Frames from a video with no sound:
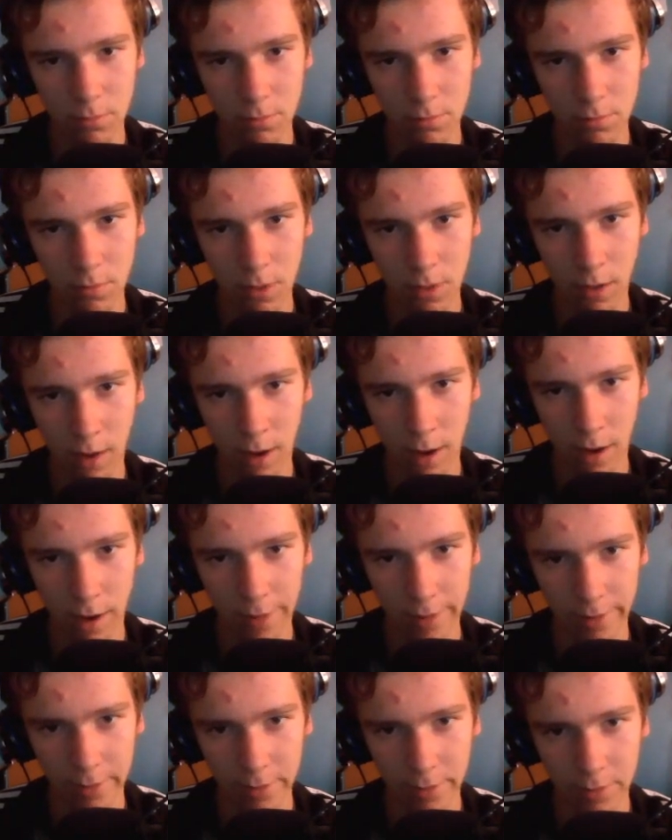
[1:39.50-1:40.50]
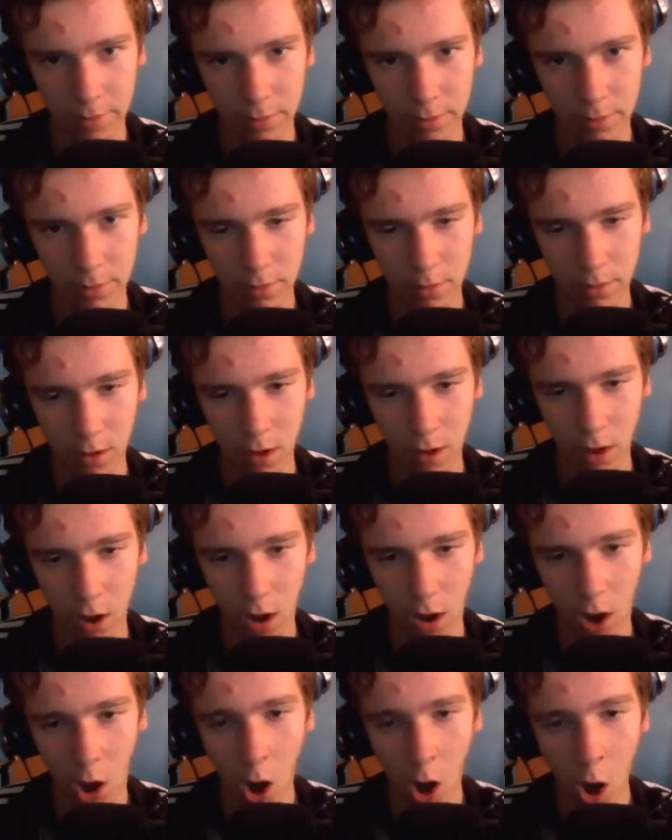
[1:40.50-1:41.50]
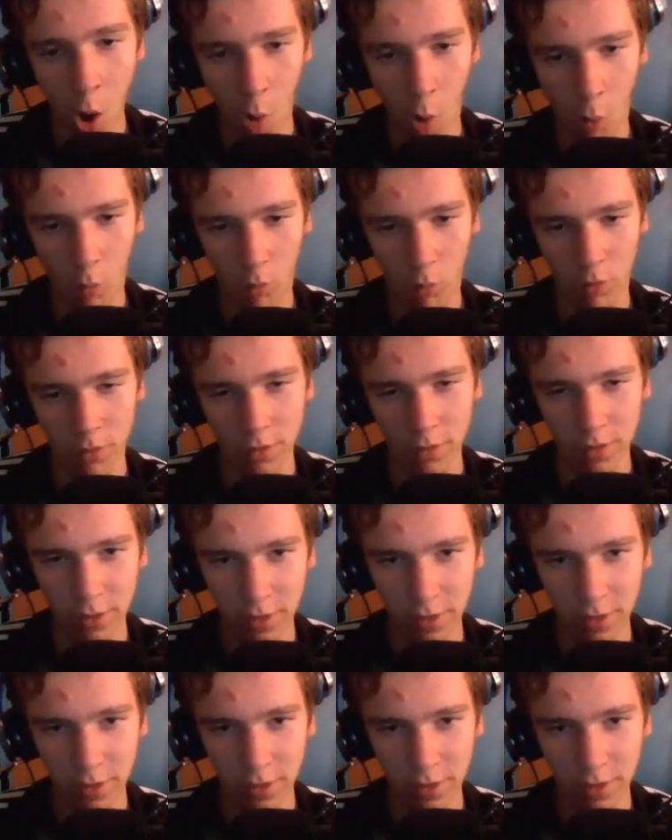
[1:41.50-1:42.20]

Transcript: Hi. Oh!